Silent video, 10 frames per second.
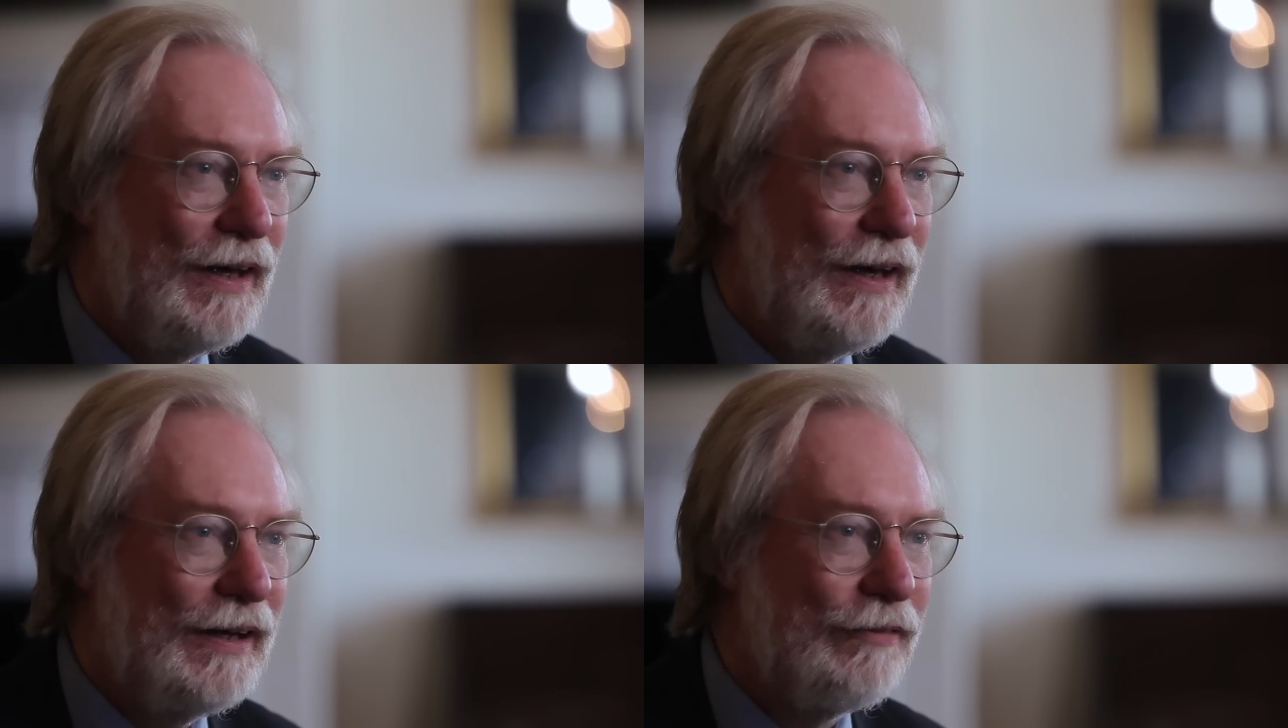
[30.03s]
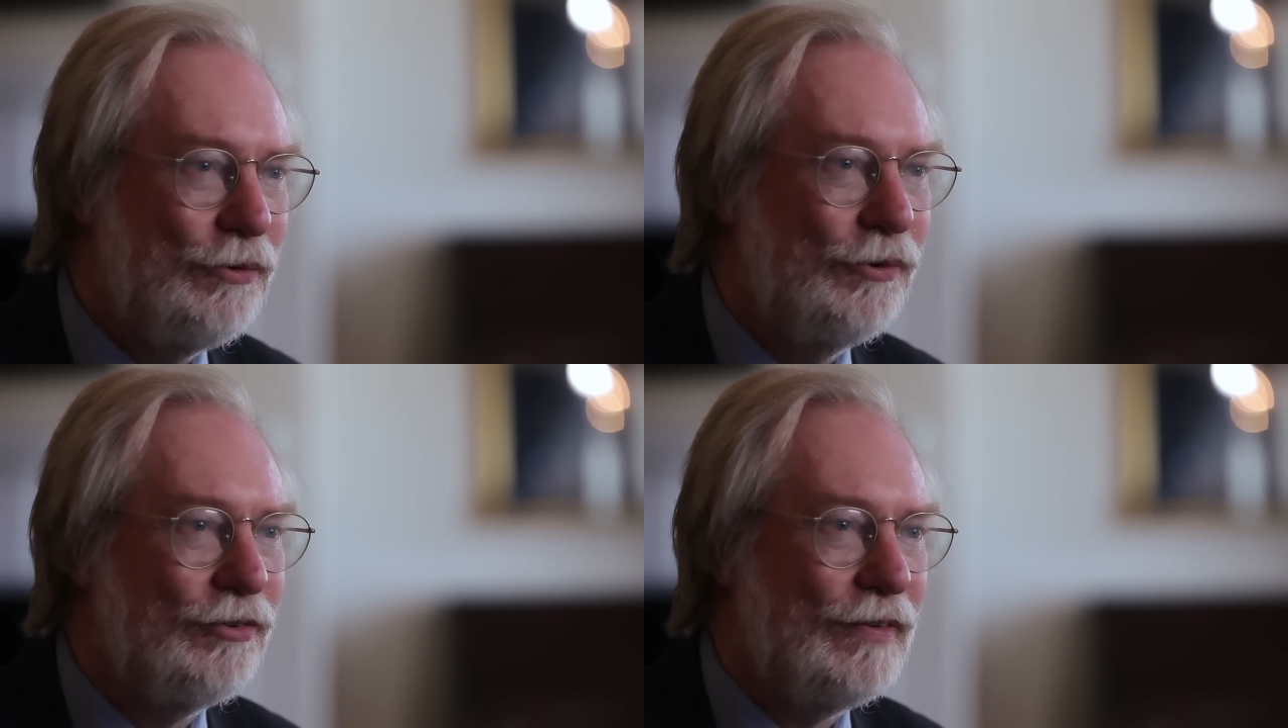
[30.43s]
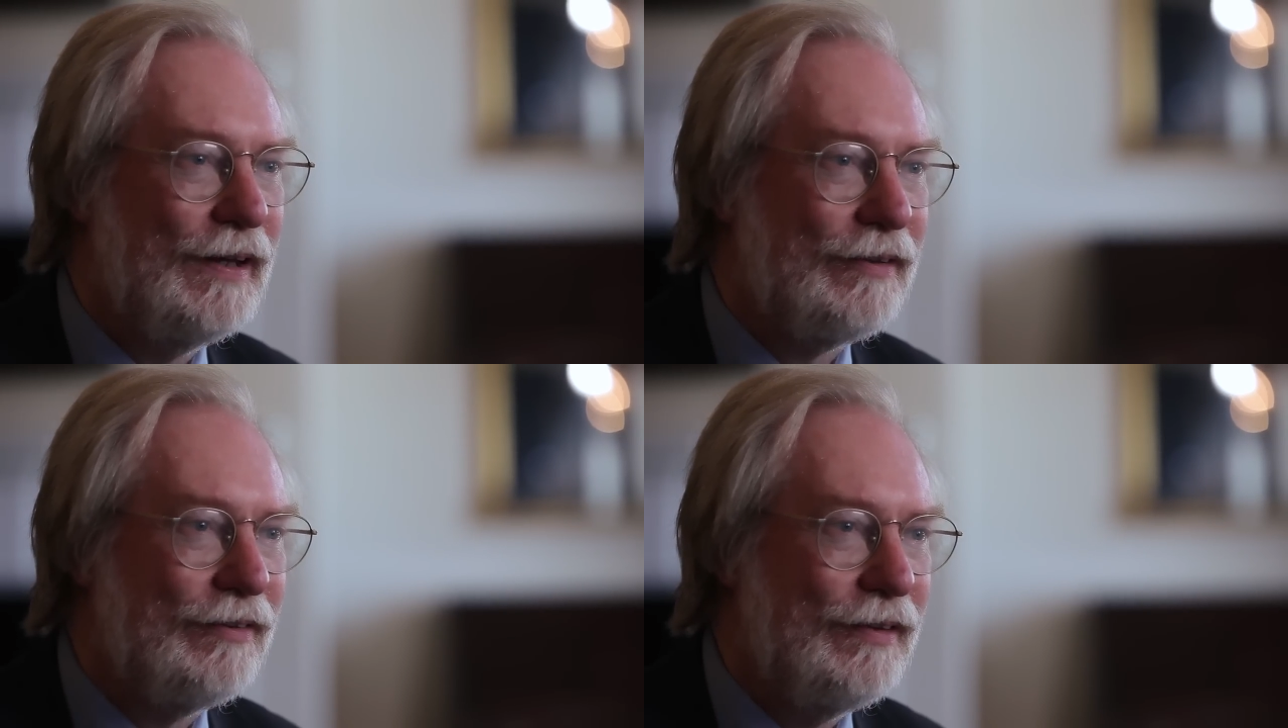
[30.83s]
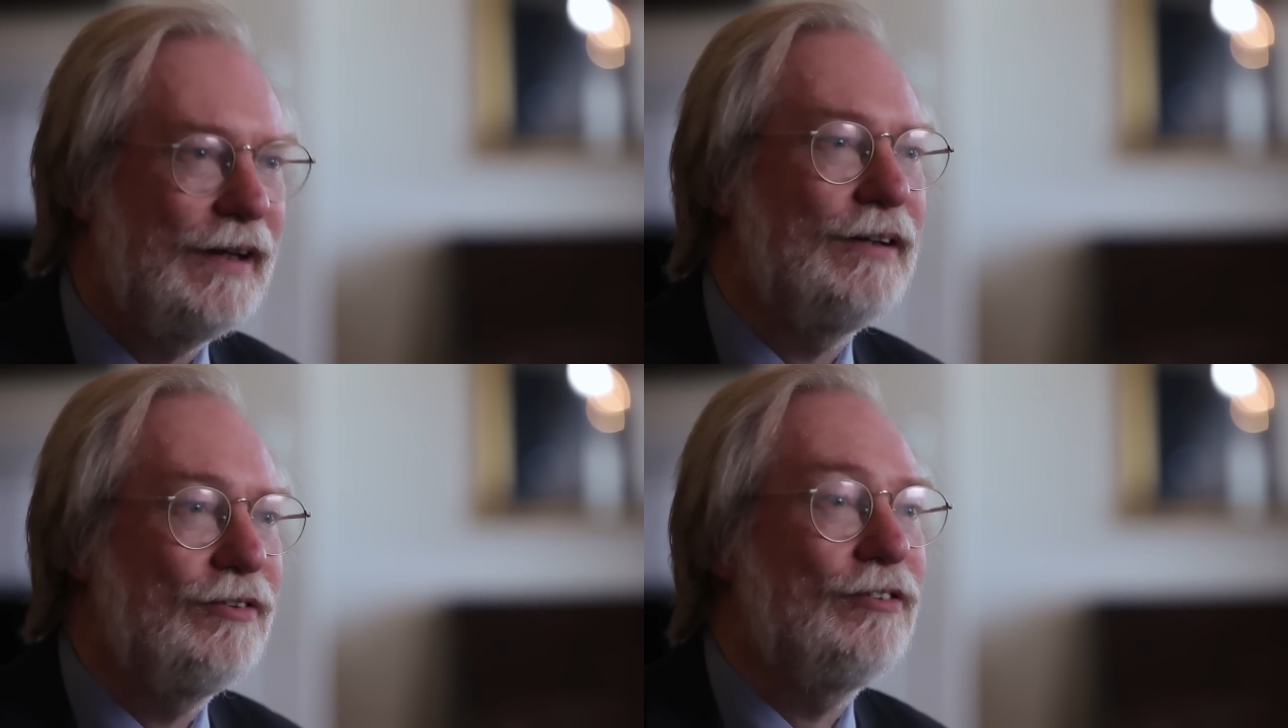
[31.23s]
and of course, that,
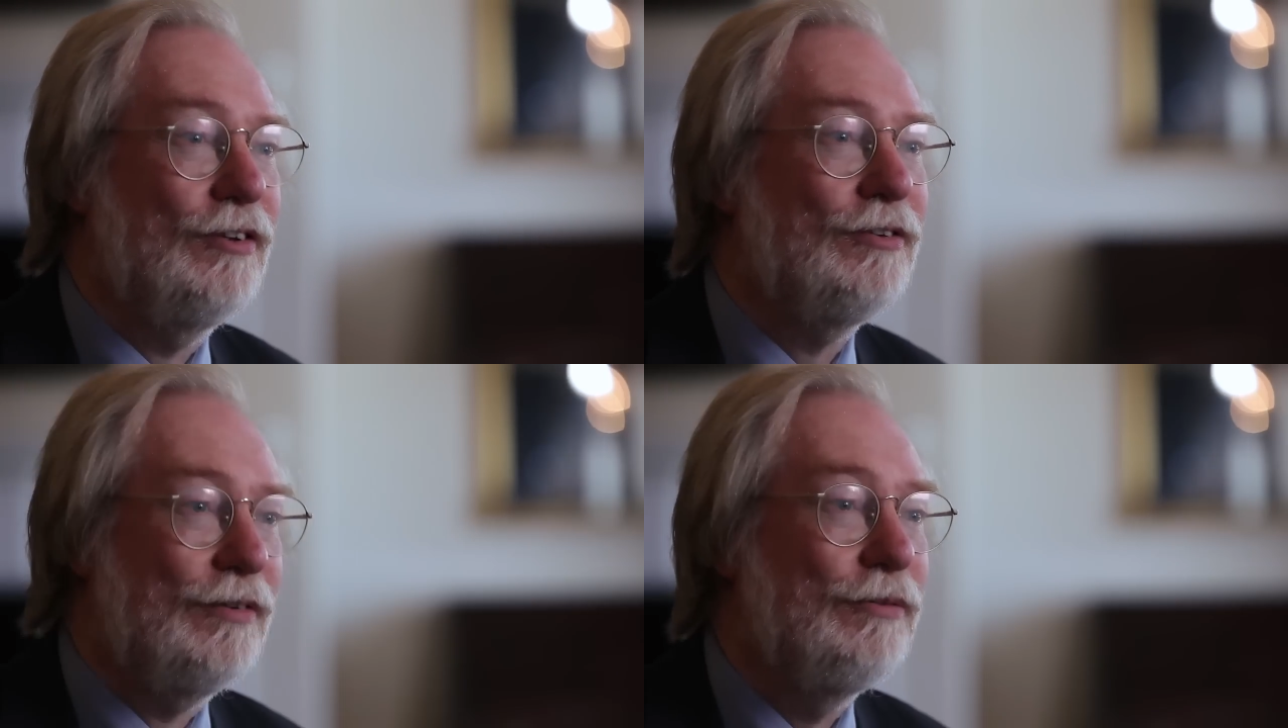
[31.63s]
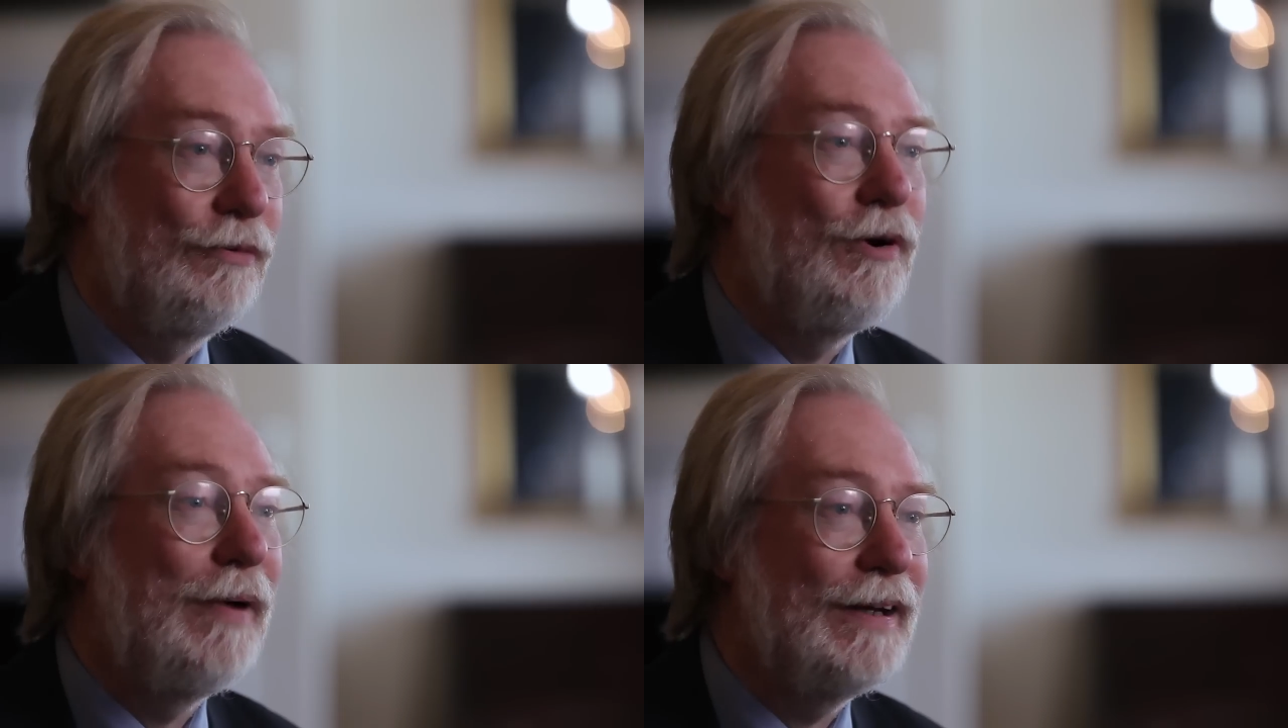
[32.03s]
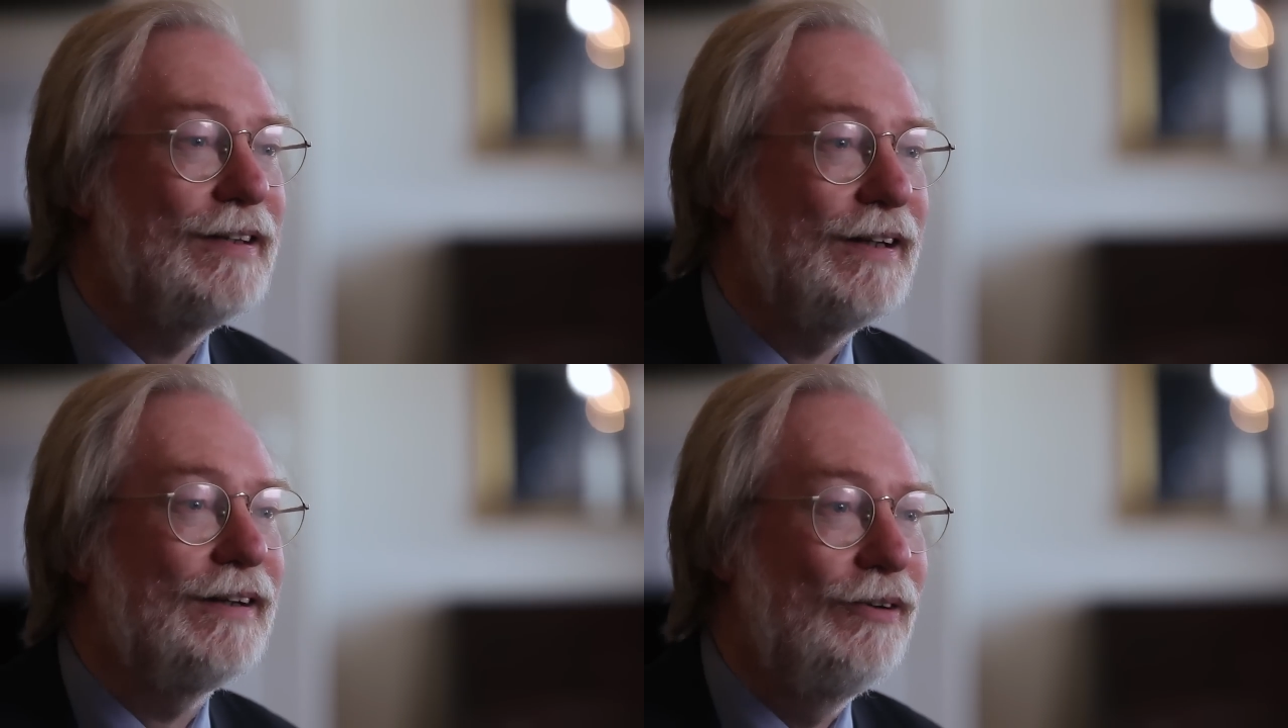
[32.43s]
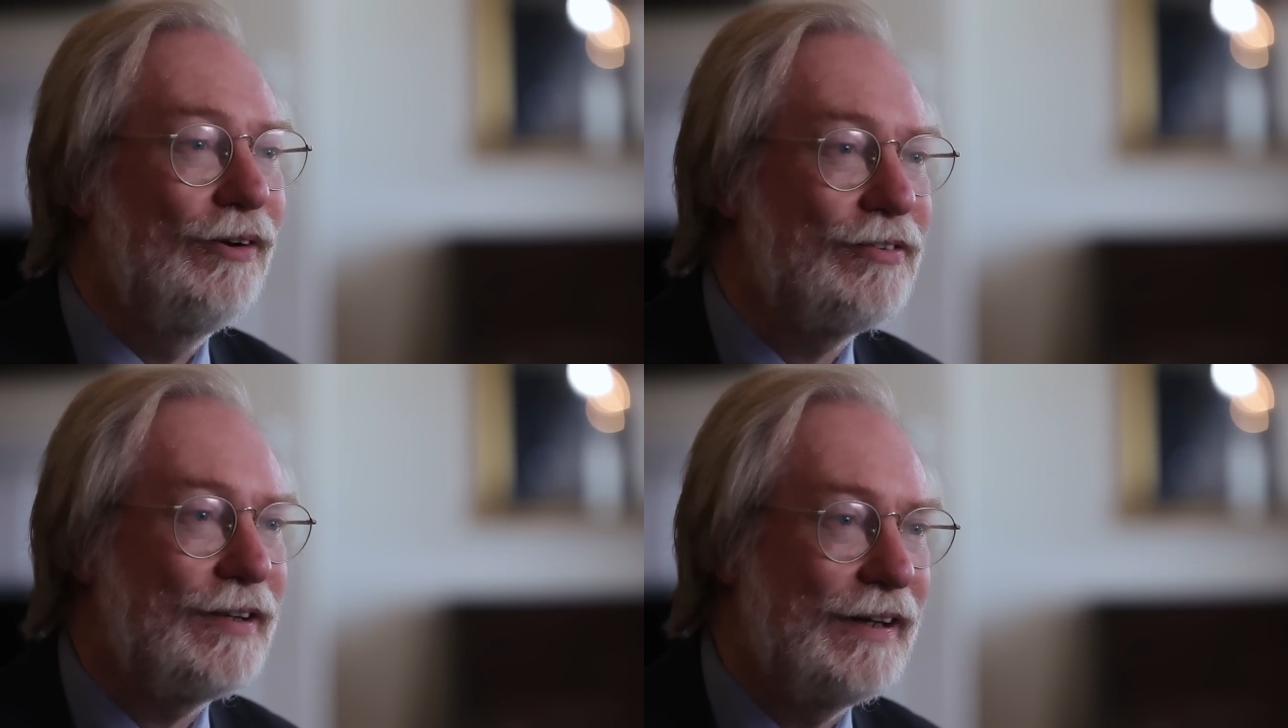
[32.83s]
that is just romantic
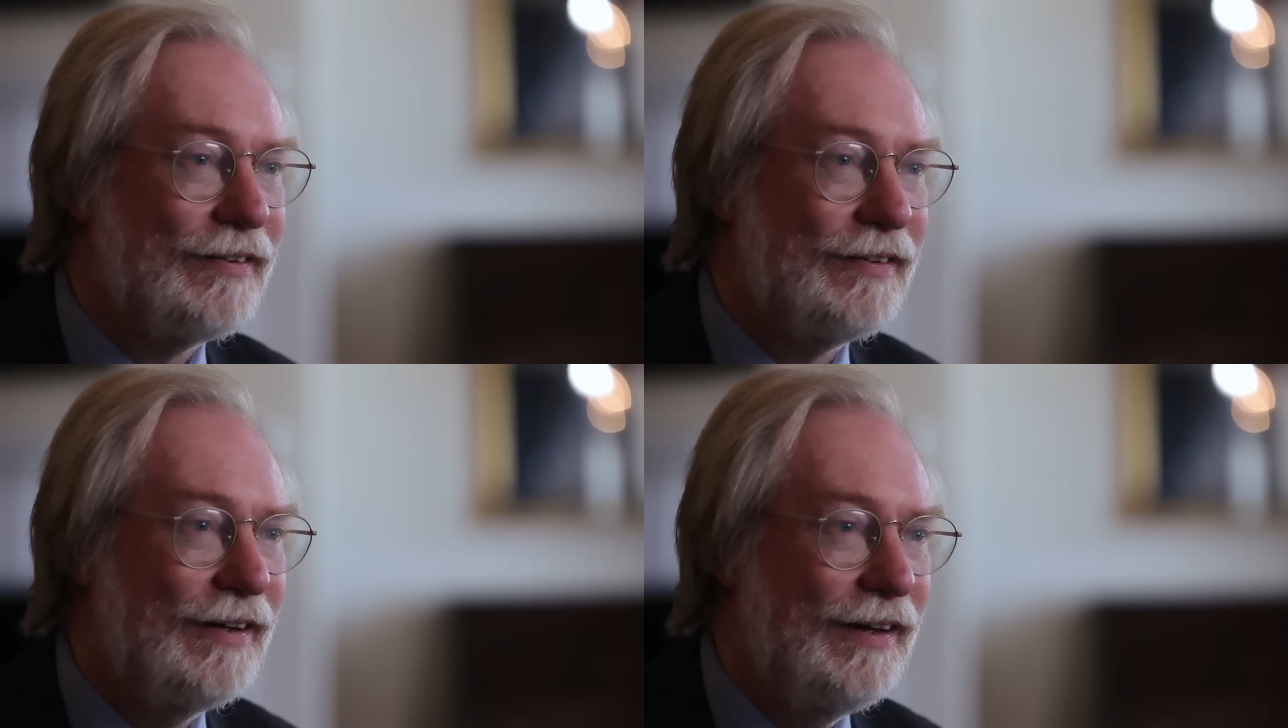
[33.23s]
nonsense.